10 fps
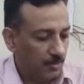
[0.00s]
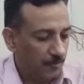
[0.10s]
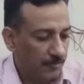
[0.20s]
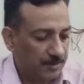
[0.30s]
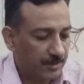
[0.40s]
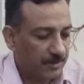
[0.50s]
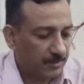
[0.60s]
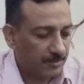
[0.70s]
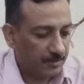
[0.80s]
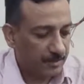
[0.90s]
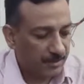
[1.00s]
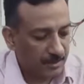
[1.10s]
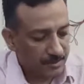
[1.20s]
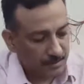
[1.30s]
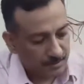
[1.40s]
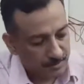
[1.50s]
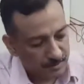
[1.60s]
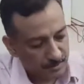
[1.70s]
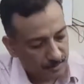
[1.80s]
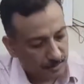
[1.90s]
Firstly, there are
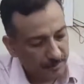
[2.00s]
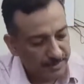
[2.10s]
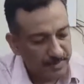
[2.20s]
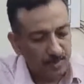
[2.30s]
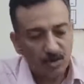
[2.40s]
metal